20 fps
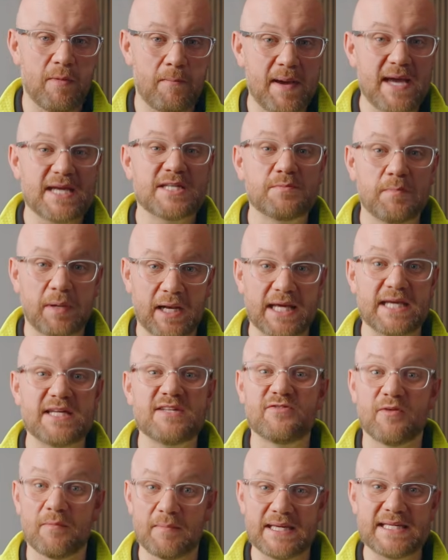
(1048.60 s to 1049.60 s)
best
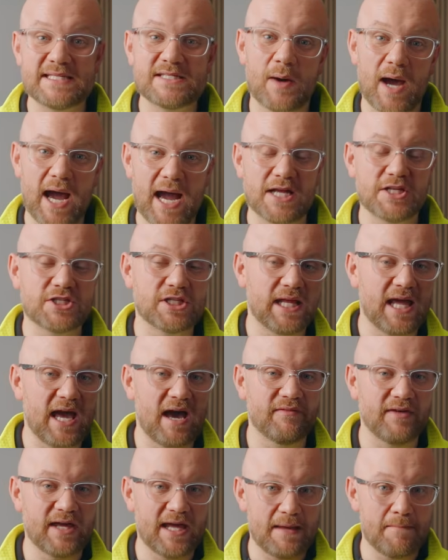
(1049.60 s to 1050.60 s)
place for me to actually
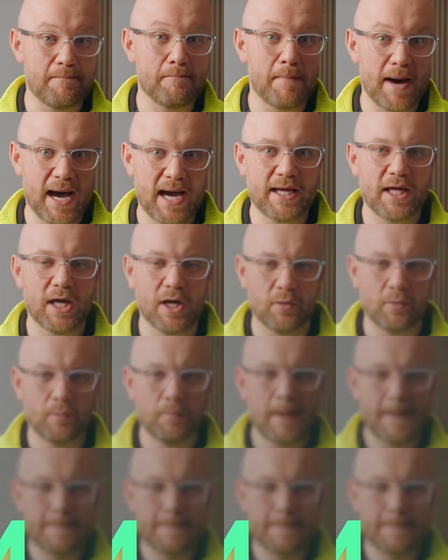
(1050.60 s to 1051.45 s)
have it in my home?